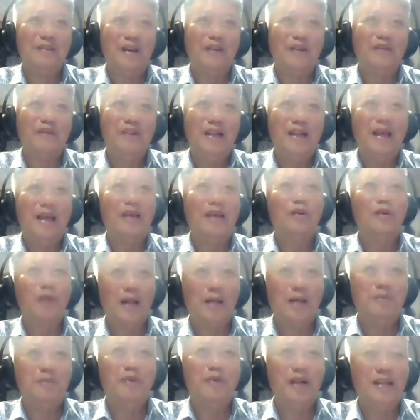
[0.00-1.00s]
I feel like
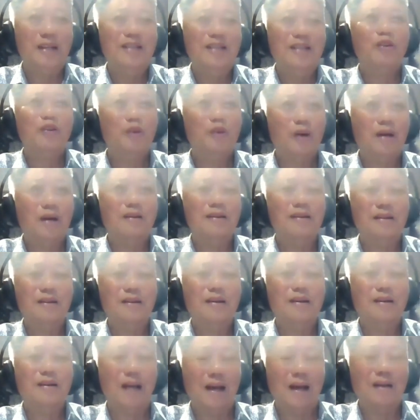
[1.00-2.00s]
when I'm ready to go out,
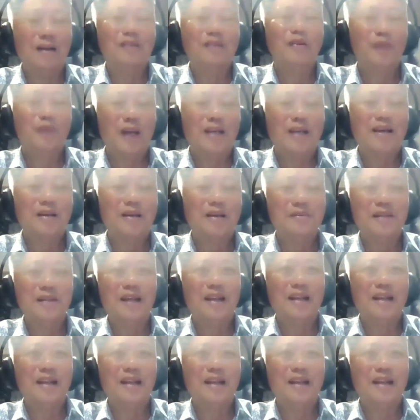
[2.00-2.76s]
i wake up,